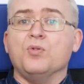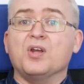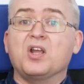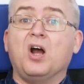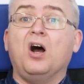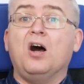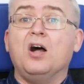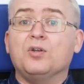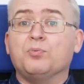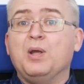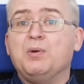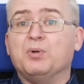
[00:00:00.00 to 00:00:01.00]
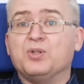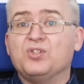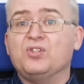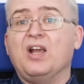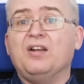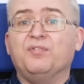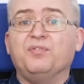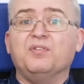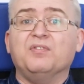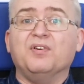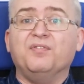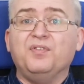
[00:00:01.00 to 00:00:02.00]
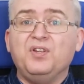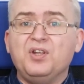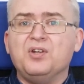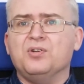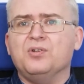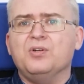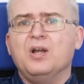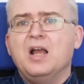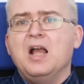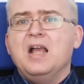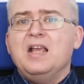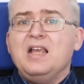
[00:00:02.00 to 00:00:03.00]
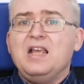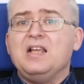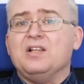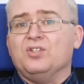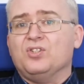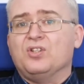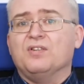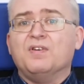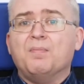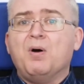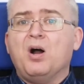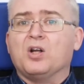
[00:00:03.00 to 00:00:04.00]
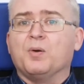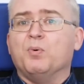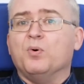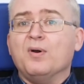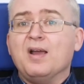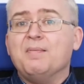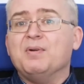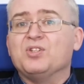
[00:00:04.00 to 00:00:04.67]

the card we were sent for review is the remarkable M